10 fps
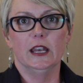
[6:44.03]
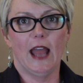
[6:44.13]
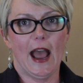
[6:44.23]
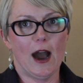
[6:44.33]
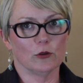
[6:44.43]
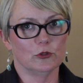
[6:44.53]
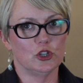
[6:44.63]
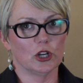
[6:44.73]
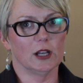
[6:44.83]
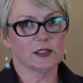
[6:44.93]
Now,
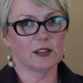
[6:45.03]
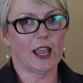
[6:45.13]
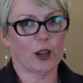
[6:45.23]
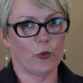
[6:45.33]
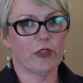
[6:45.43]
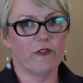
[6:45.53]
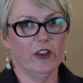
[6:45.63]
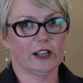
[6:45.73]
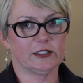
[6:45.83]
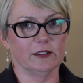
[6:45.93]
just like with
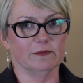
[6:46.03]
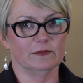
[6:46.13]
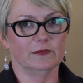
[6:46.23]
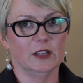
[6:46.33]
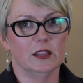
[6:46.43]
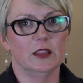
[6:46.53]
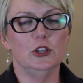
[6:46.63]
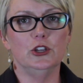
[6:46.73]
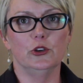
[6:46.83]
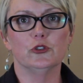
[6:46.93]
victim, the
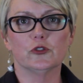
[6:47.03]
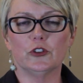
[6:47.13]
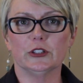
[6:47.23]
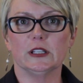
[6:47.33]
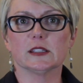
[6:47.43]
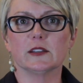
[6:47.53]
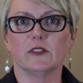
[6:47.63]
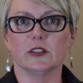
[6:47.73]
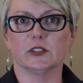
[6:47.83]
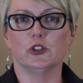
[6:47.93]
usefulness
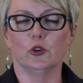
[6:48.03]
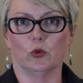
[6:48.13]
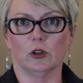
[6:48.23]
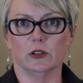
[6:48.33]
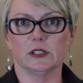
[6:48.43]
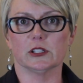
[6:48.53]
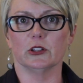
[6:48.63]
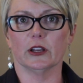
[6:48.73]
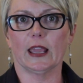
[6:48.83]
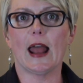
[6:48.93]
of this tool is to
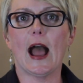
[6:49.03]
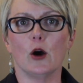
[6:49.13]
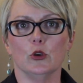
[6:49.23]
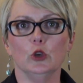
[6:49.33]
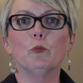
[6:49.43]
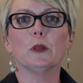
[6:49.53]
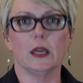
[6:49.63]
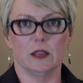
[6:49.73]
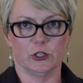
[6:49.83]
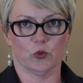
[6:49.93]
look at how you
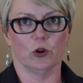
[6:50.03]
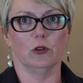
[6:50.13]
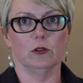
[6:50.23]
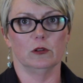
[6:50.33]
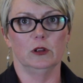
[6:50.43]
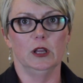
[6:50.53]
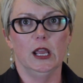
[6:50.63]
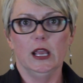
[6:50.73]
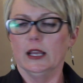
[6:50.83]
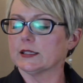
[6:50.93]
play this role.
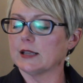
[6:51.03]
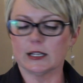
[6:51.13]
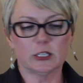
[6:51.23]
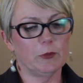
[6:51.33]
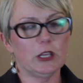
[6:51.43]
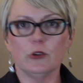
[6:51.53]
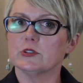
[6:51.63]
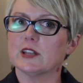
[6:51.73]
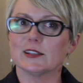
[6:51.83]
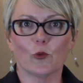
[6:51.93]
It's not to be
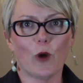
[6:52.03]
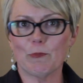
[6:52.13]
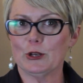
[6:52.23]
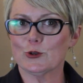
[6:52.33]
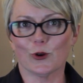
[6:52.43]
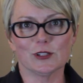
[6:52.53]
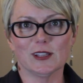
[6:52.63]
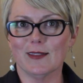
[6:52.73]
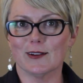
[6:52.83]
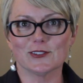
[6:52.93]
used as a weapon towards
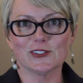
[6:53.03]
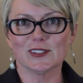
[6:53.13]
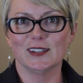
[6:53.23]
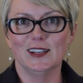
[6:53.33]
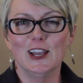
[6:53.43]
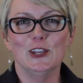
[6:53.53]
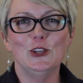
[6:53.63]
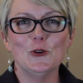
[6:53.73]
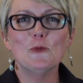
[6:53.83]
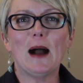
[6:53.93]
others.
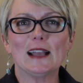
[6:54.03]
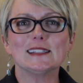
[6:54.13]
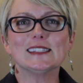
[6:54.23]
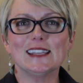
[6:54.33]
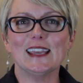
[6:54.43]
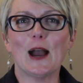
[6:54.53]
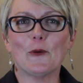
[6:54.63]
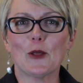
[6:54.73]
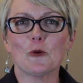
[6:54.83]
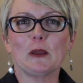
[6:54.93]
You might see
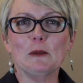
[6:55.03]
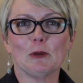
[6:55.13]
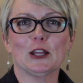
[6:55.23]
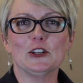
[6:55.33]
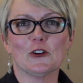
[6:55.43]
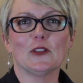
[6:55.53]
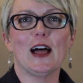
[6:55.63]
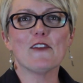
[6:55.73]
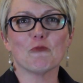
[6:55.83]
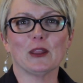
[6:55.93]
how other people in your
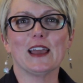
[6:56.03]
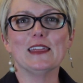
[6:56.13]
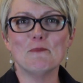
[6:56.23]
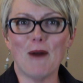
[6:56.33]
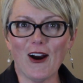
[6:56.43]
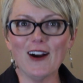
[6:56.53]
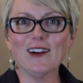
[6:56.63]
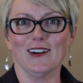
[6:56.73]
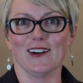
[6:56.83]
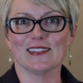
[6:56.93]
life play the
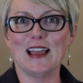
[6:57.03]
martyr.